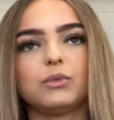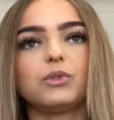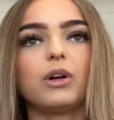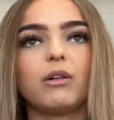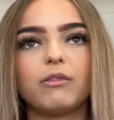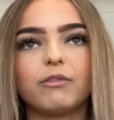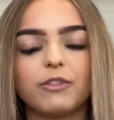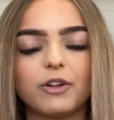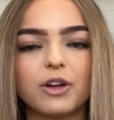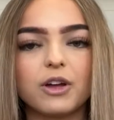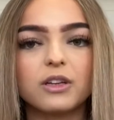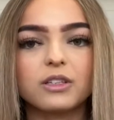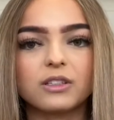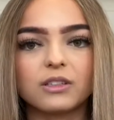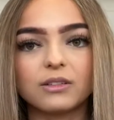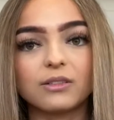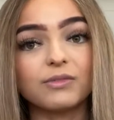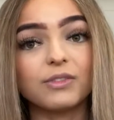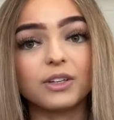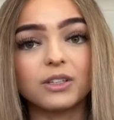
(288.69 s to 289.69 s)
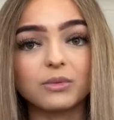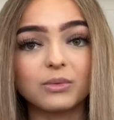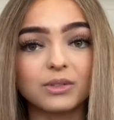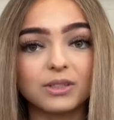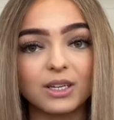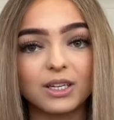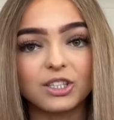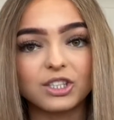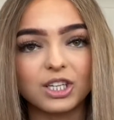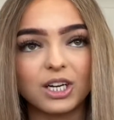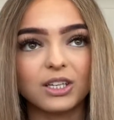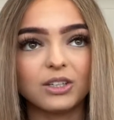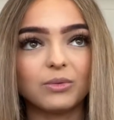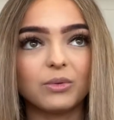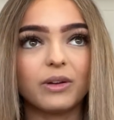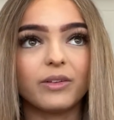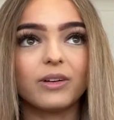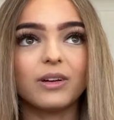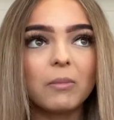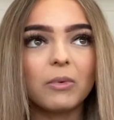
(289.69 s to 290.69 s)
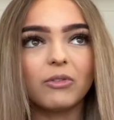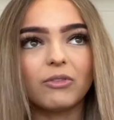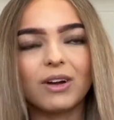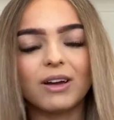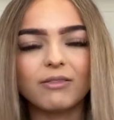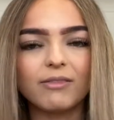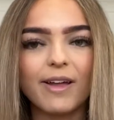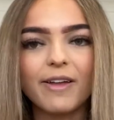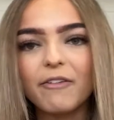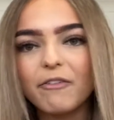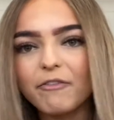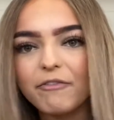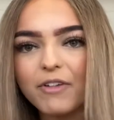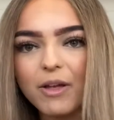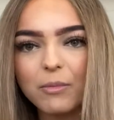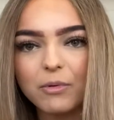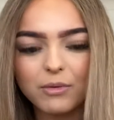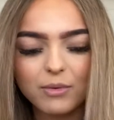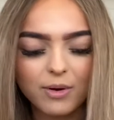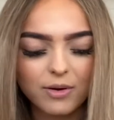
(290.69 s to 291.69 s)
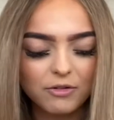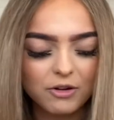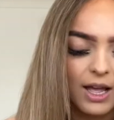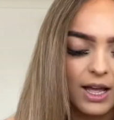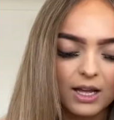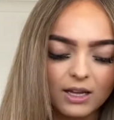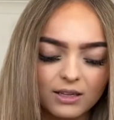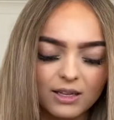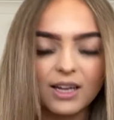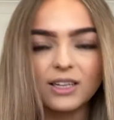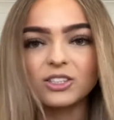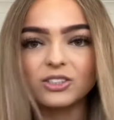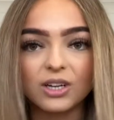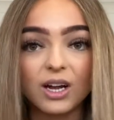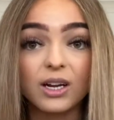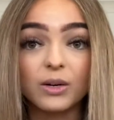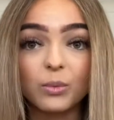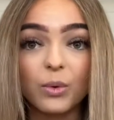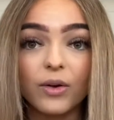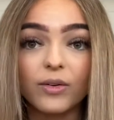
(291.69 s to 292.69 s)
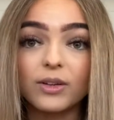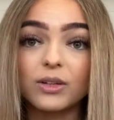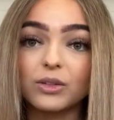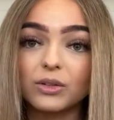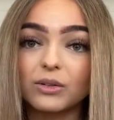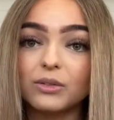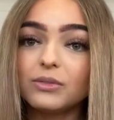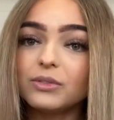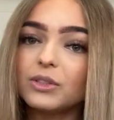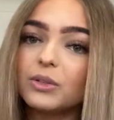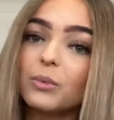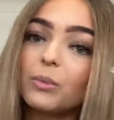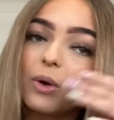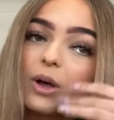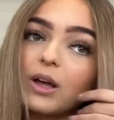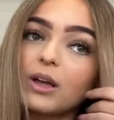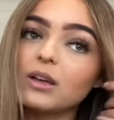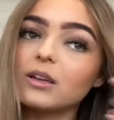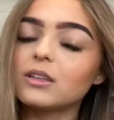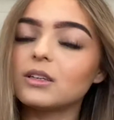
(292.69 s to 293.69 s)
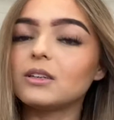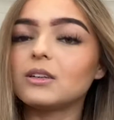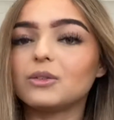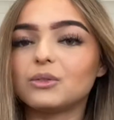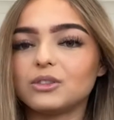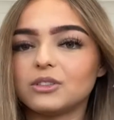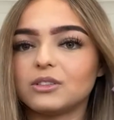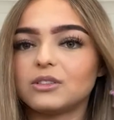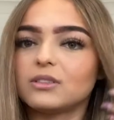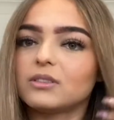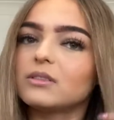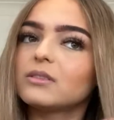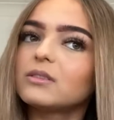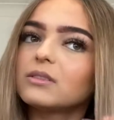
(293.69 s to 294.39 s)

not first because first was like january but around like february i started wearing gloves at work you know just